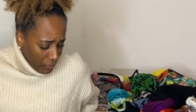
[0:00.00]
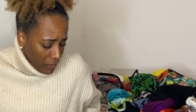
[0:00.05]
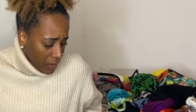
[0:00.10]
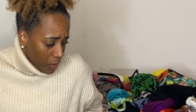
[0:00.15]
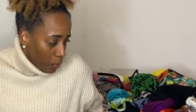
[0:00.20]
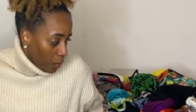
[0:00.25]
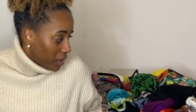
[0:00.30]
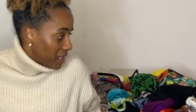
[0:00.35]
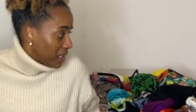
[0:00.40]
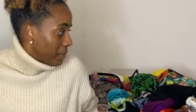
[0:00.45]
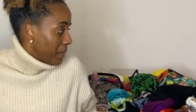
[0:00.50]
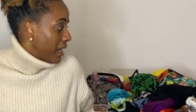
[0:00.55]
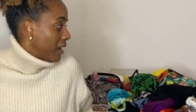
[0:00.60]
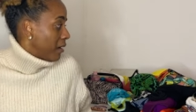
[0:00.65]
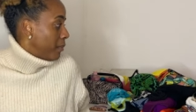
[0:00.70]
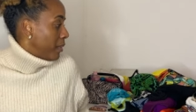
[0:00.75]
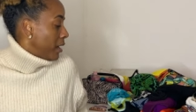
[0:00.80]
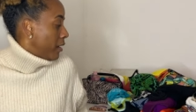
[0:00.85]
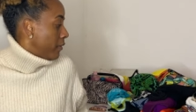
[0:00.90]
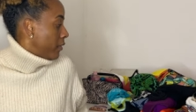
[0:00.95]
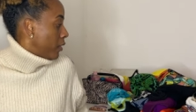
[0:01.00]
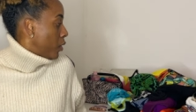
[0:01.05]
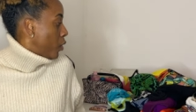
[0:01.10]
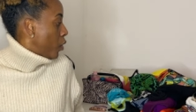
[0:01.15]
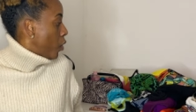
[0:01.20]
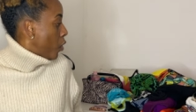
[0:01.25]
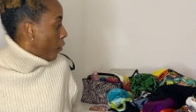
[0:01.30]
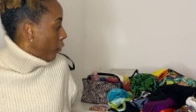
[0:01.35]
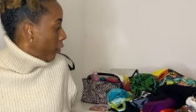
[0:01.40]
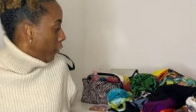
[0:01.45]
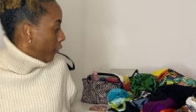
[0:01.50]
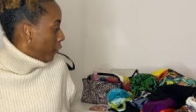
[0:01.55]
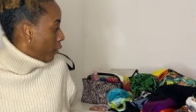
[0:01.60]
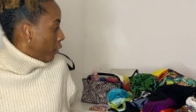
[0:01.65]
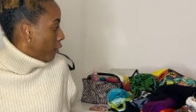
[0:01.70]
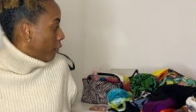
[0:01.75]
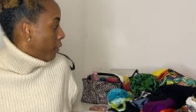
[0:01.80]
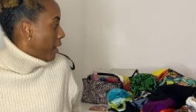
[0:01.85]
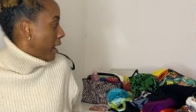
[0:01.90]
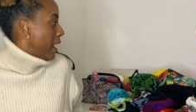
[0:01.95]
I want to make a bit of an overview
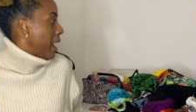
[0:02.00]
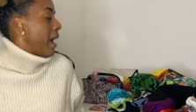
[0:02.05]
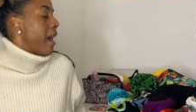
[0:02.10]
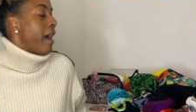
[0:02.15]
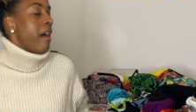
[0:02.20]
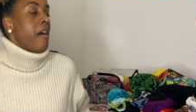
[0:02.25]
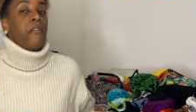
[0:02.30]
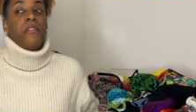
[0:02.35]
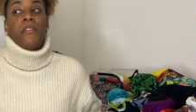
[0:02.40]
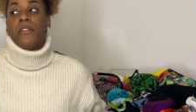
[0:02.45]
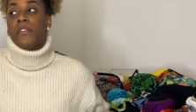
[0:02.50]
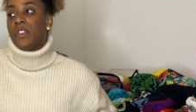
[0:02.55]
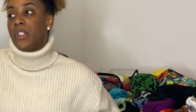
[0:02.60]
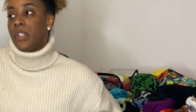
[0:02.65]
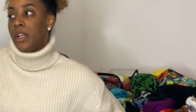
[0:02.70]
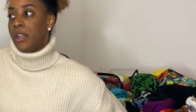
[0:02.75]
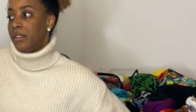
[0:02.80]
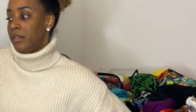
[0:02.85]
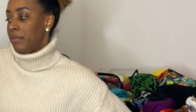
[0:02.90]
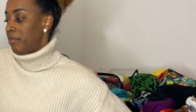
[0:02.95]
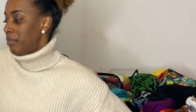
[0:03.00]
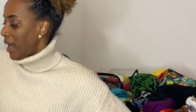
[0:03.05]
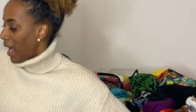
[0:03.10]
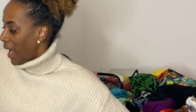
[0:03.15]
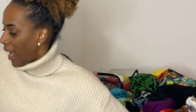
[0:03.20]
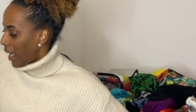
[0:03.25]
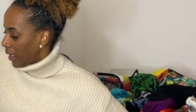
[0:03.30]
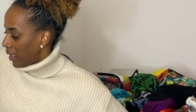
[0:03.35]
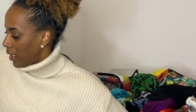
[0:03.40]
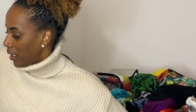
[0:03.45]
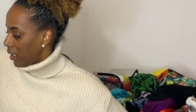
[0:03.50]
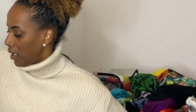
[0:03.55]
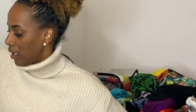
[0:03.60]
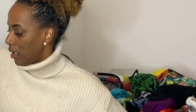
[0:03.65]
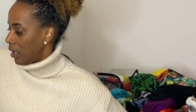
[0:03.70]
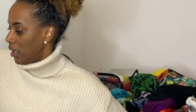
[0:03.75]
of what I have, start to pack,